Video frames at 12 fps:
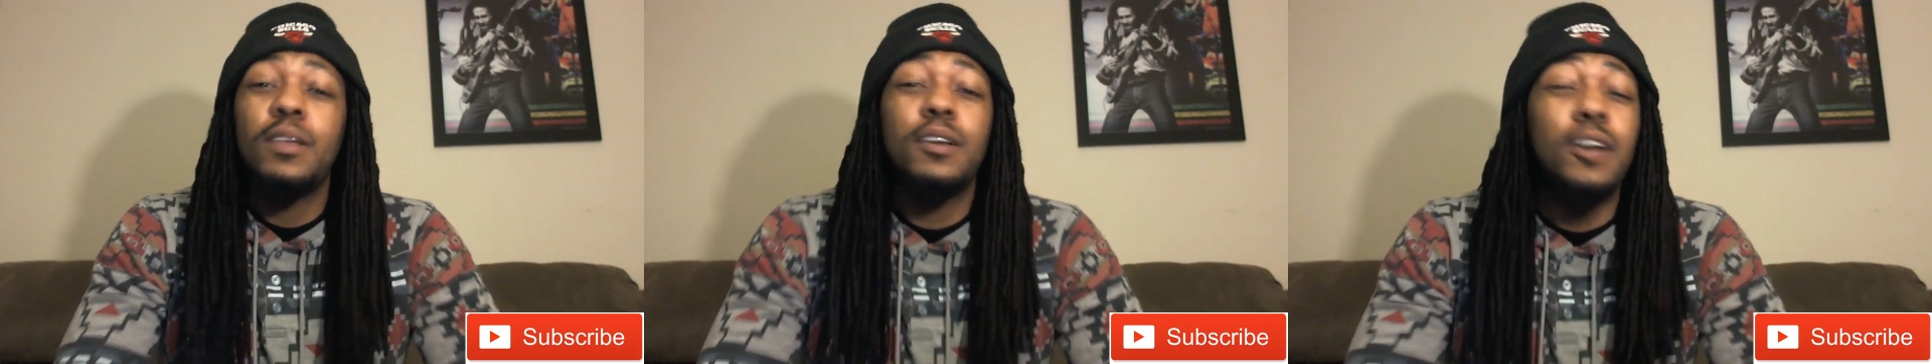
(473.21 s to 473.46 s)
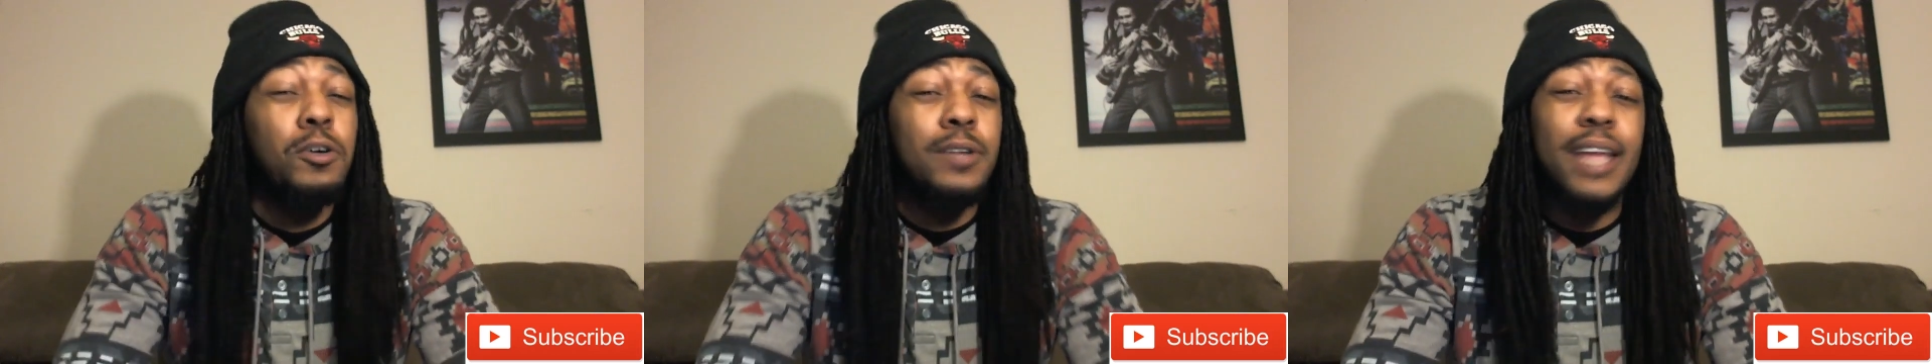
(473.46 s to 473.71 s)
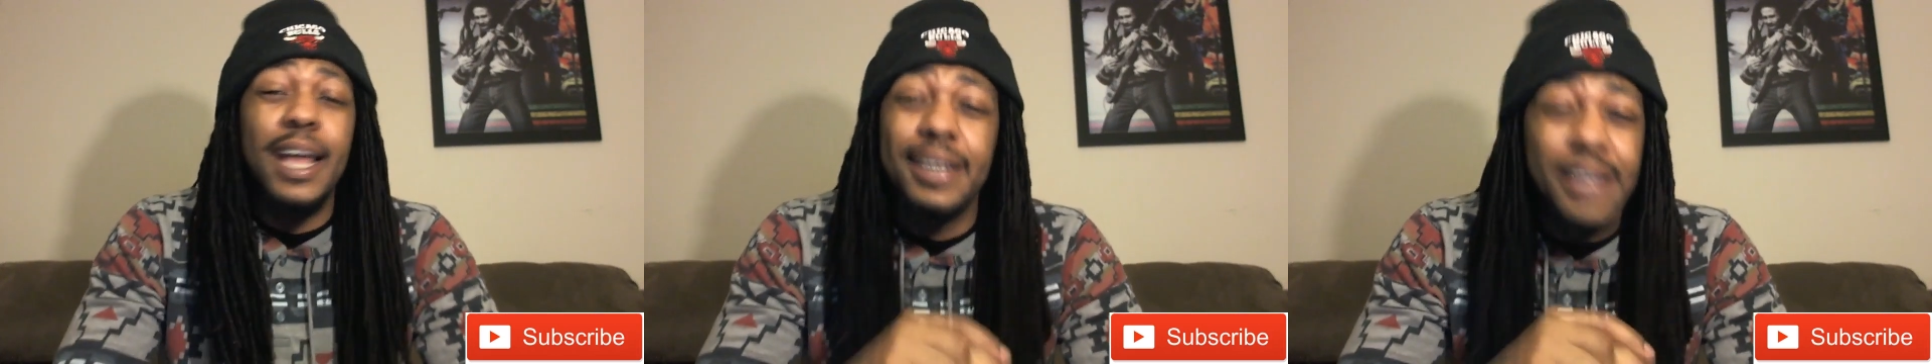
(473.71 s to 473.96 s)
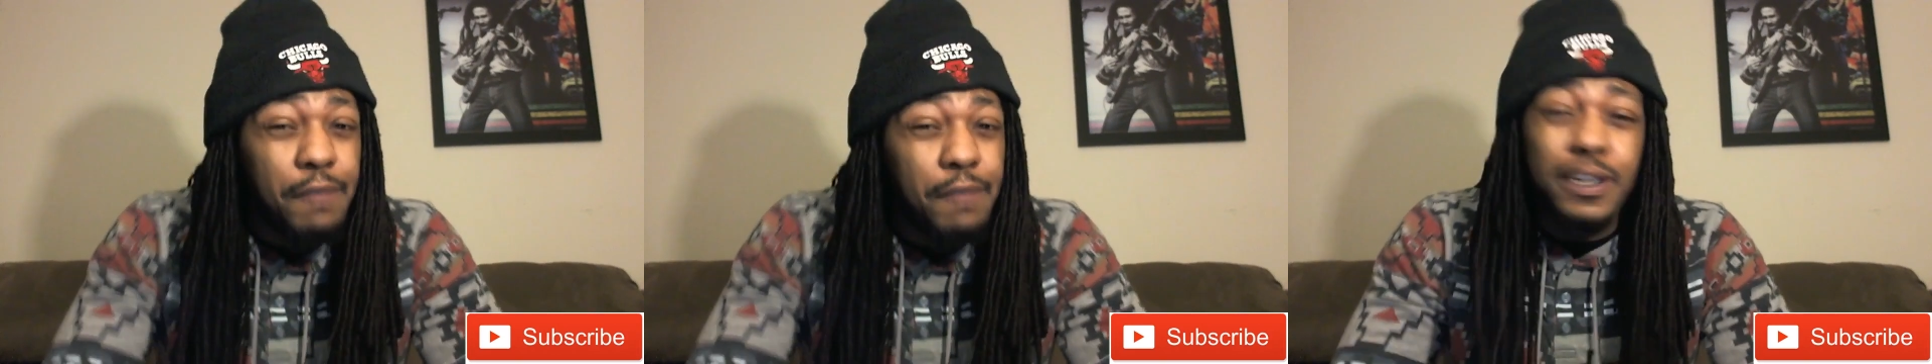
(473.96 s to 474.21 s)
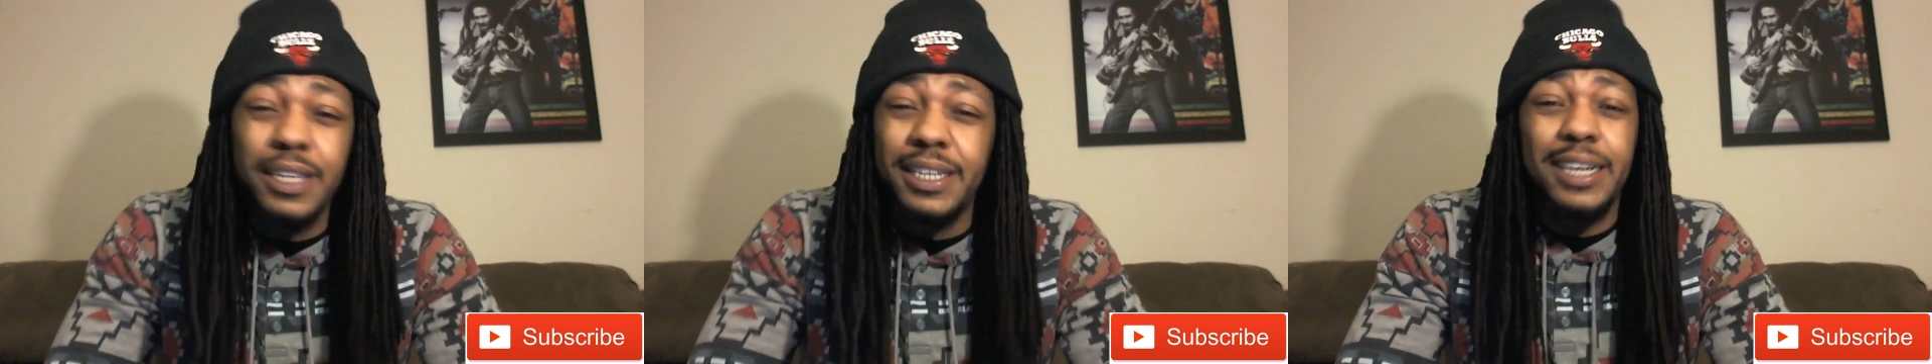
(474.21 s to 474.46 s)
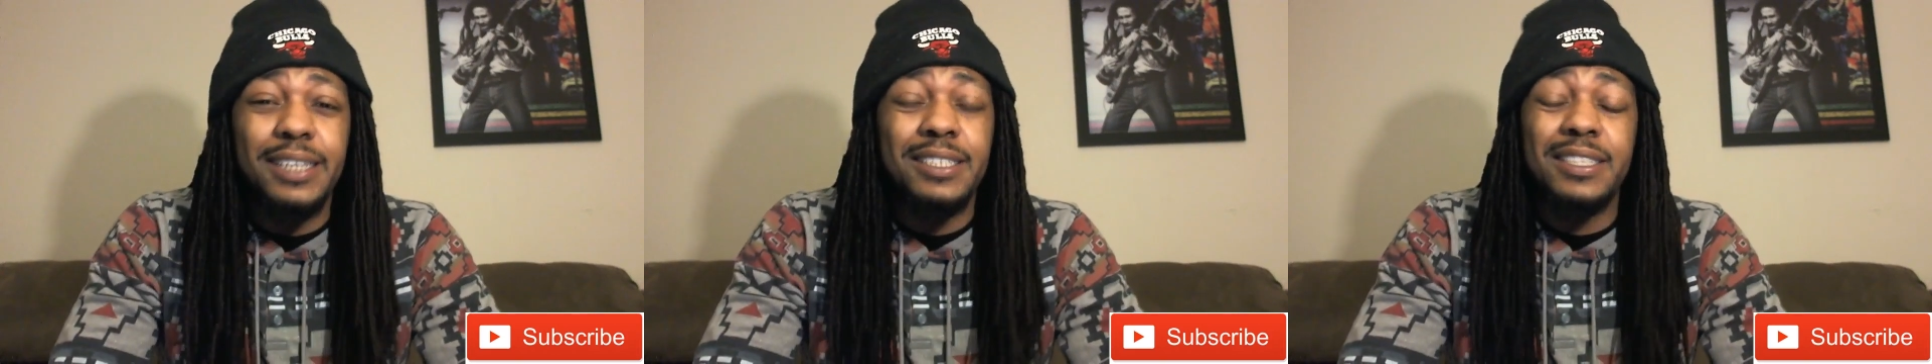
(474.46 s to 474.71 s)
Konan definitely
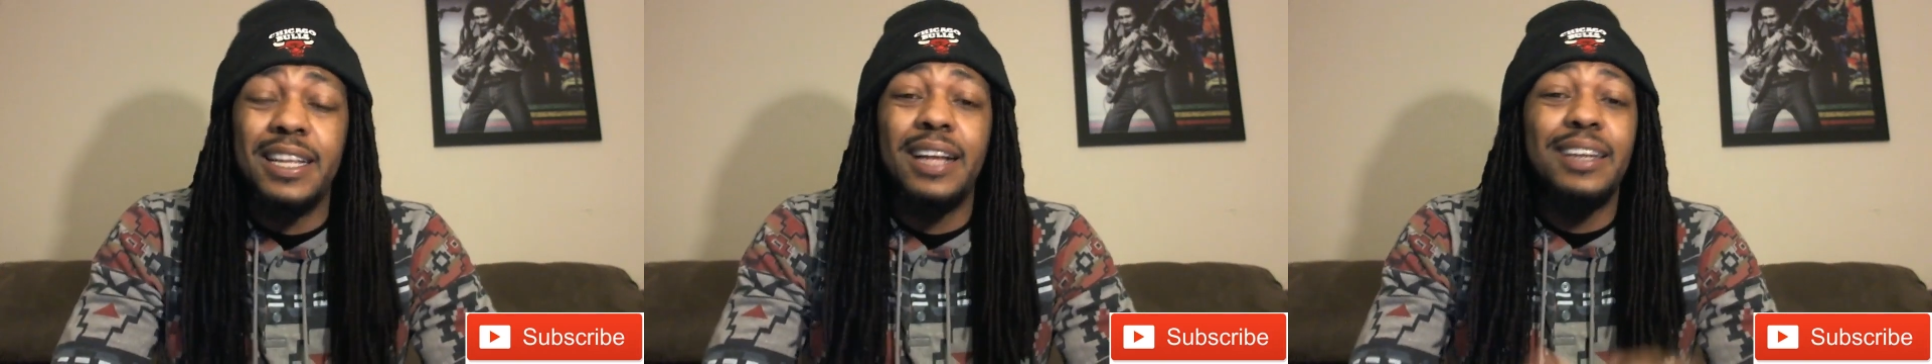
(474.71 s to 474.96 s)
did his thing.